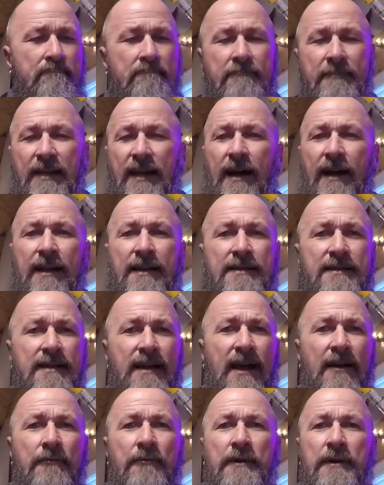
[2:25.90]
God is
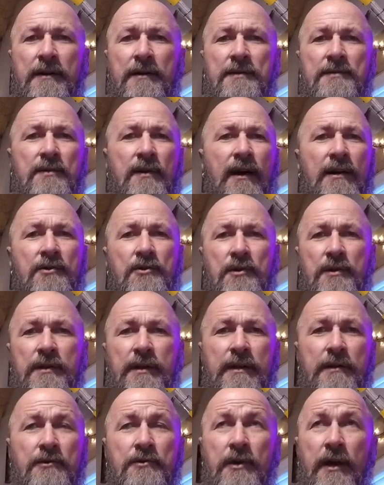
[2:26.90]
not real, so I shouldn't
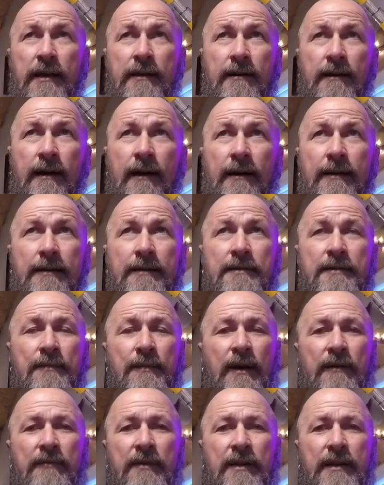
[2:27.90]
interject God into
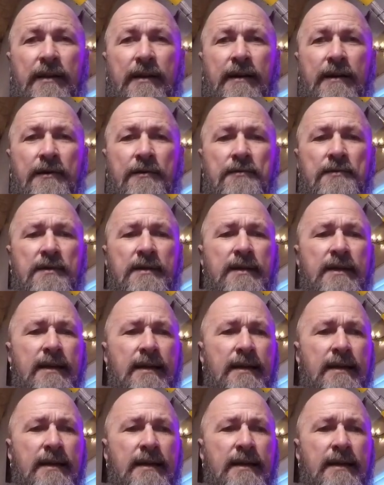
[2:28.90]
my videos.